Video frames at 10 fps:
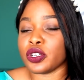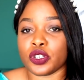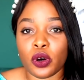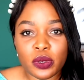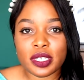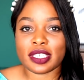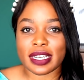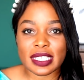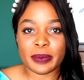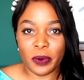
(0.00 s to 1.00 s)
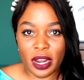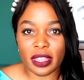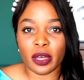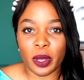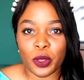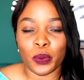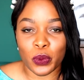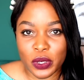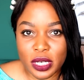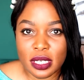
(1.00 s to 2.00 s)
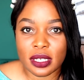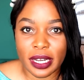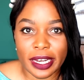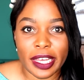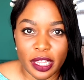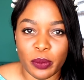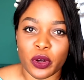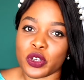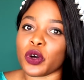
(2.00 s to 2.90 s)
Don't just spray the way you would early in the morning.